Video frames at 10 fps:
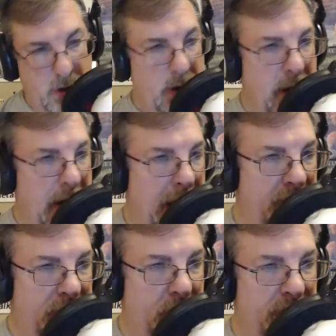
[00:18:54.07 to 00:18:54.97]
And if
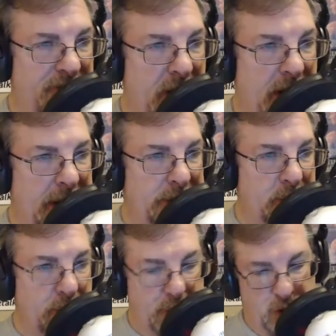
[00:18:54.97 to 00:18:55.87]
you go into finds, it'll
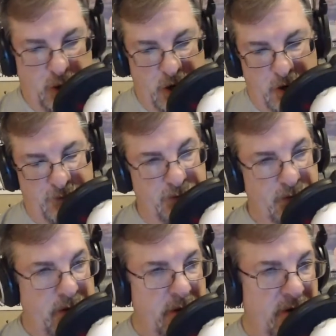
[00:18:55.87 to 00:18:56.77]
retrieve
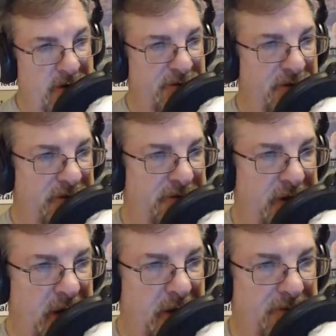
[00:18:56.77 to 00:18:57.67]

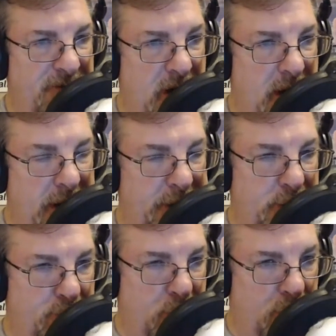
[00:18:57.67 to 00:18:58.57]
50 finds
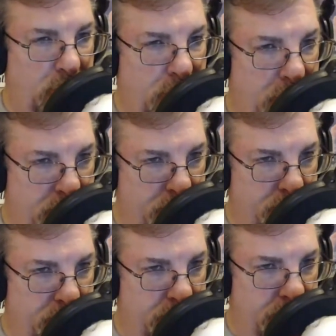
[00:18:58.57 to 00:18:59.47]
per
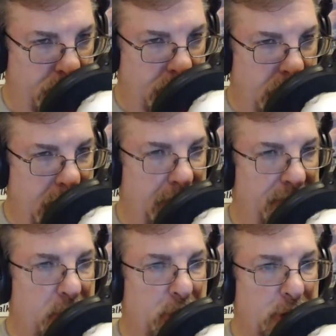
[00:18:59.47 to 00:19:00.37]
load. And
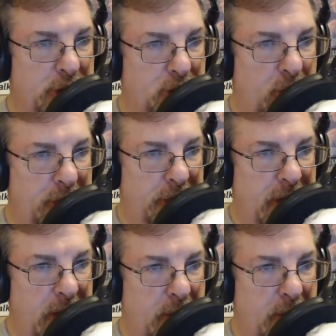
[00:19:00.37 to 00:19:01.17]
then you can sort them